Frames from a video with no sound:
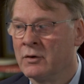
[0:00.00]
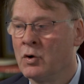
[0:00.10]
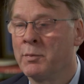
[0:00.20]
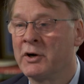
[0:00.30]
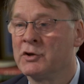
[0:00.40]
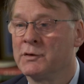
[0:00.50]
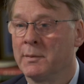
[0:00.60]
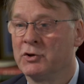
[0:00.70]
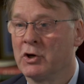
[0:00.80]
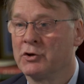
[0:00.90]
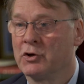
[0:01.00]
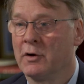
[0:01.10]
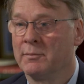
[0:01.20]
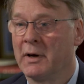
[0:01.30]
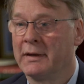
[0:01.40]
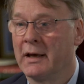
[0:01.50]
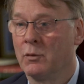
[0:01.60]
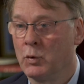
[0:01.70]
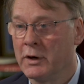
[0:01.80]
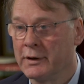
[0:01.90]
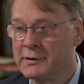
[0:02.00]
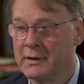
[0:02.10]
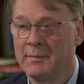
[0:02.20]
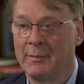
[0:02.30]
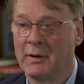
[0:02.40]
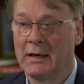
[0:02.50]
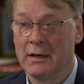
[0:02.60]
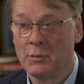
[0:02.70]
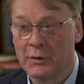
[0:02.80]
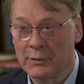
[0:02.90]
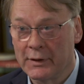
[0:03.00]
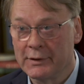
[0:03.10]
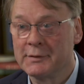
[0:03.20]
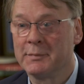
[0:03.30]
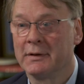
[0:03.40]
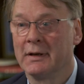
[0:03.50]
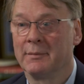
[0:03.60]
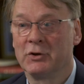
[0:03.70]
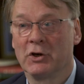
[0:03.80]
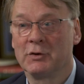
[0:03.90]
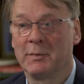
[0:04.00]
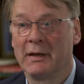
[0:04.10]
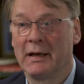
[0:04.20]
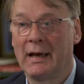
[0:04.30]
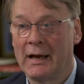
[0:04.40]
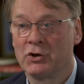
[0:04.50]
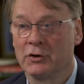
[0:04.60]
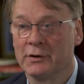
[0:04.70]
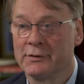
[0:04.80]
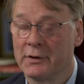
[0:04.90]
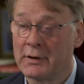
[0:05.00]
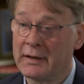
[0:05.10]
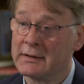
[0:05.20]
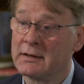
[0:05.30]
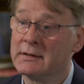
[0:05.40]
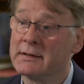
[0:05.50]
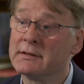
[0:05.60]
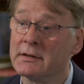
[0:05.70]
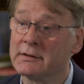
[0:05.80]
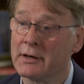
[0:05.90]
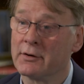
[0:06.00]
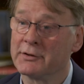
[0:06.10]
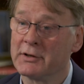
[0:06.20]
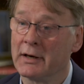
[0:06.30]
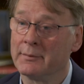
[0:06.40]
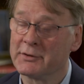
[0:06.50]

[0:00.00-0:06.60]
Corporations will be judged not by their words, they may begin with words, but they'll be judged by their actions. So I think it's consistency across time.